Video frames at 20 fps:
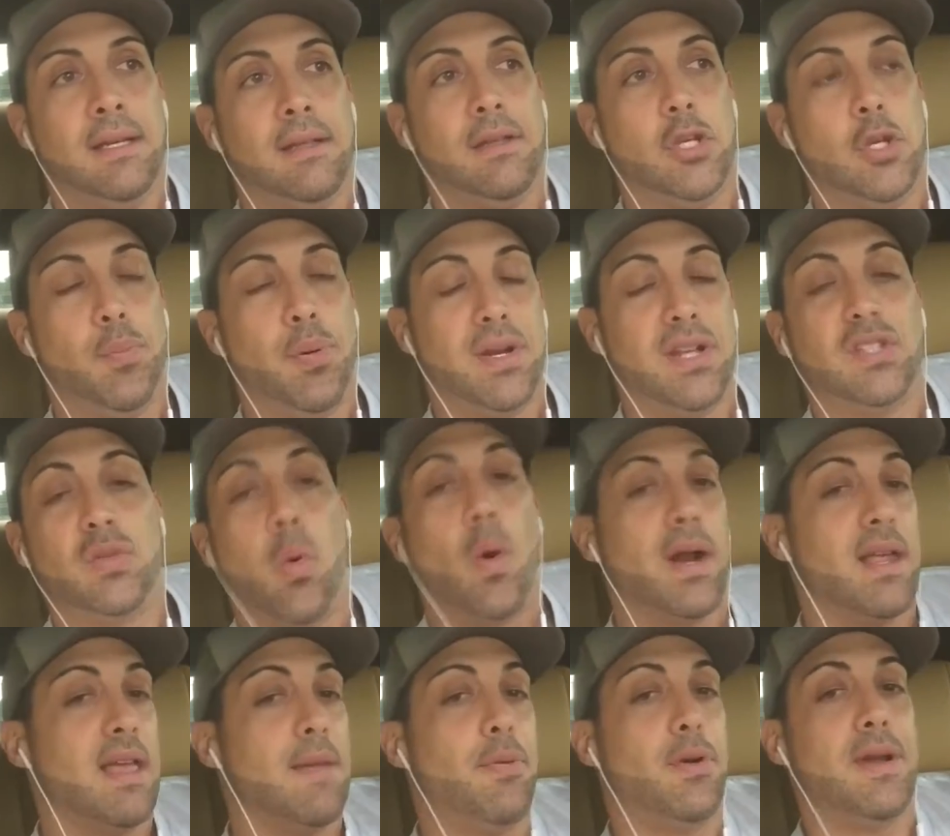You put in
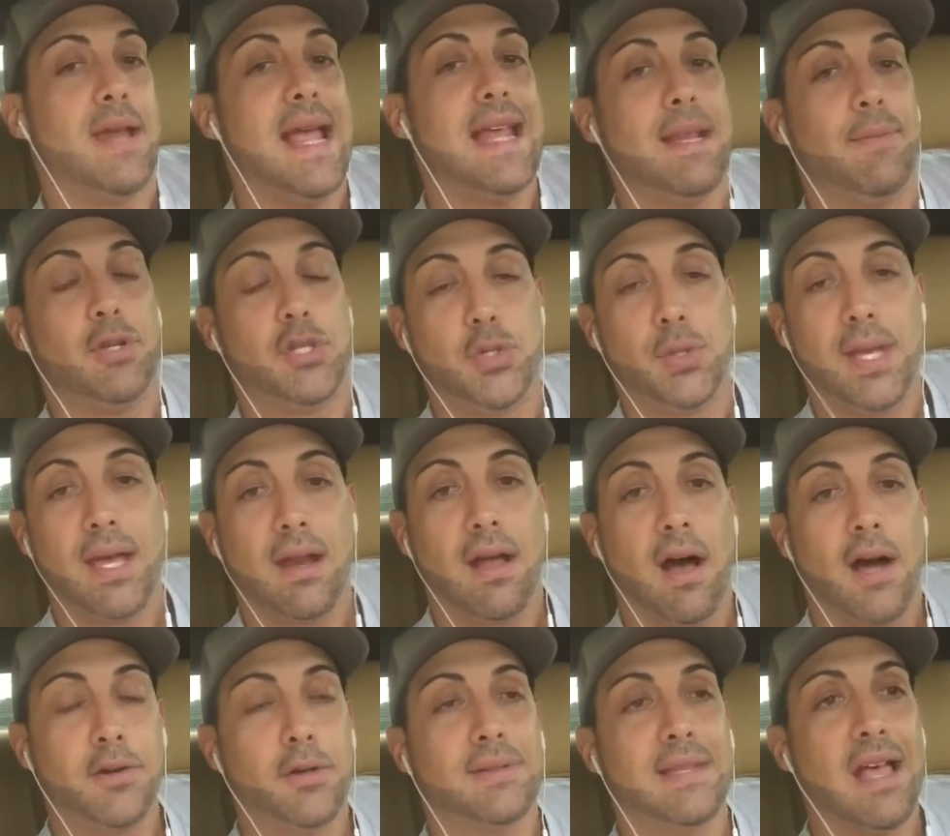20, they put in 80, but you get
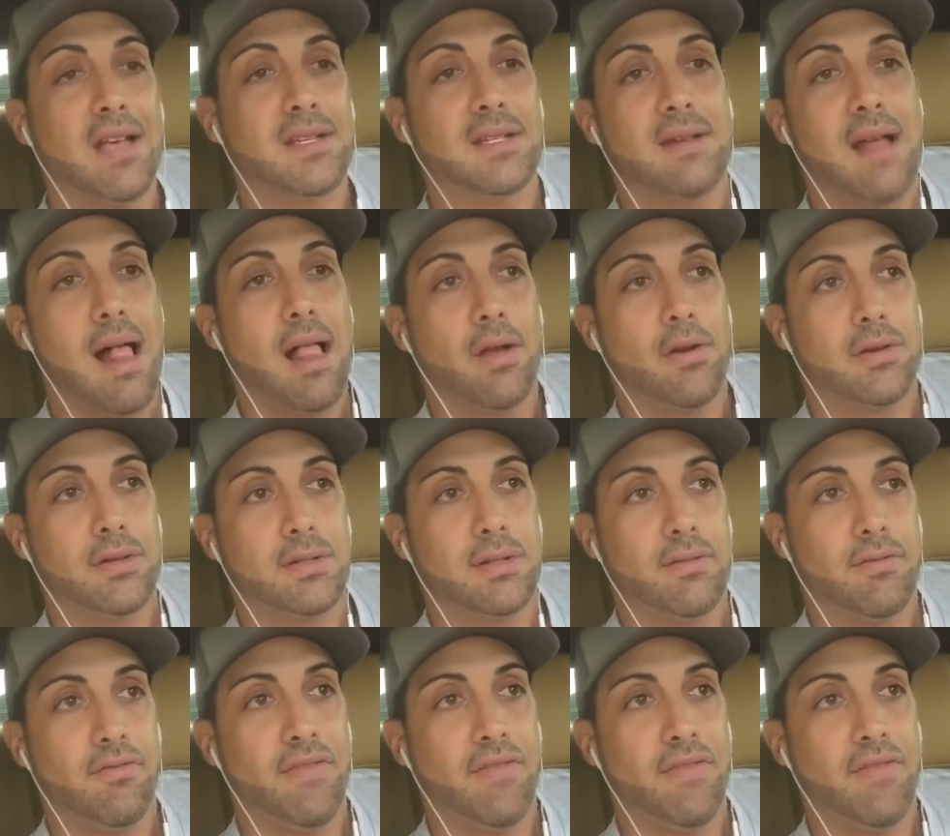$100,000